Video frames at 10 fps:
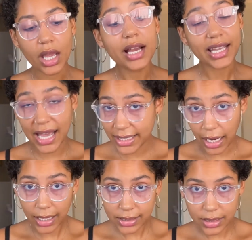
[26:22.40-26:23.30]

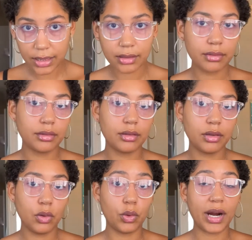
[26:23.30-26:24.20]
cannot
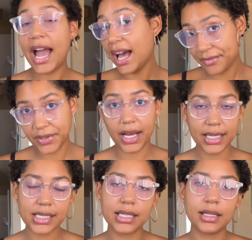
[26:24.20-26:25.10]
or have
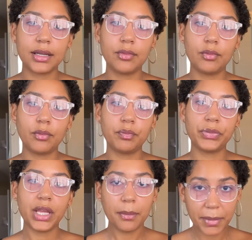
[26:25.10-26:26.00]
not
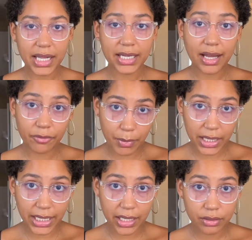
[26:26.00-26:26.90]
made enough
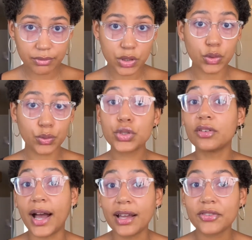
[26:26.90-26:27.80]
money to
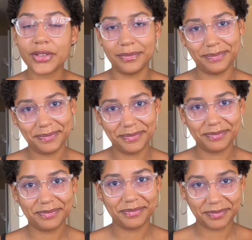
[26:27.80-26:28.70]
survive.
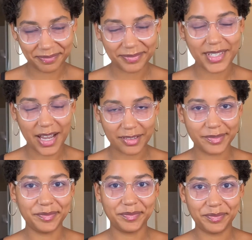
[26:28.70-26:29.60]
Yeah,
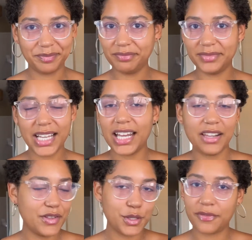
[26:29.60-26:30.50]
not
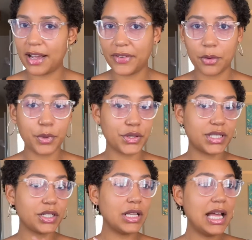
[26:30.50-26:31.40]
even surviving. We're
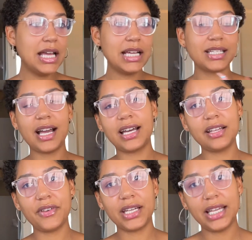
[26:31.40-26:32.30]
still not
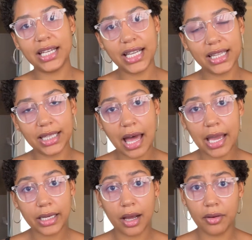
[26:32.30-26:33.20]
even hitting the
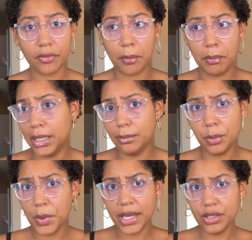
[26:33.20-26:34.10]
line of
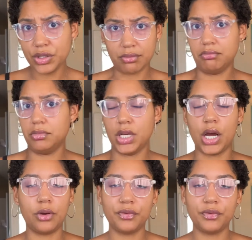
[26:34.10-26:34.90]
minimum wage. No.